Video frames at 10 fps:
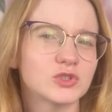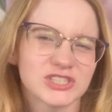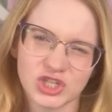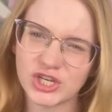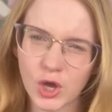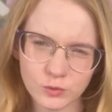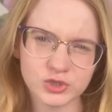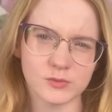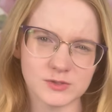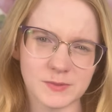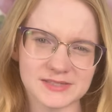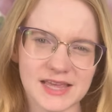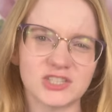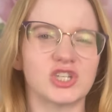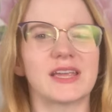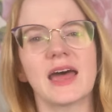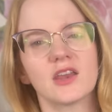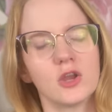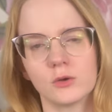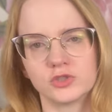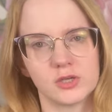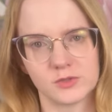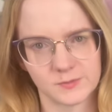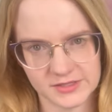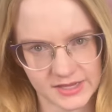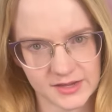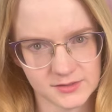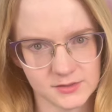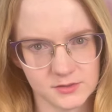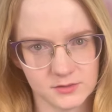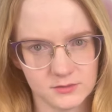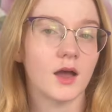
Does she know she was possessed? She gotta know she was possessed.